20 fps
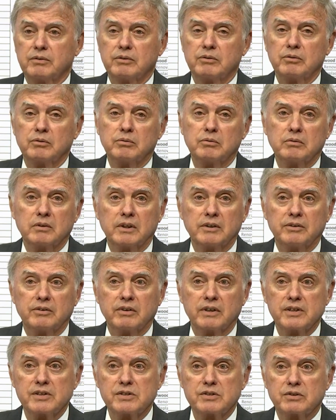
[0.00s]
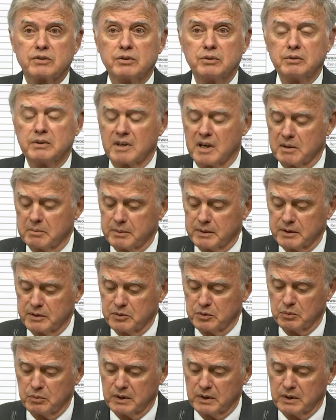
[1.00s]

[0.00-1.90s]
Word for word: to address two topics.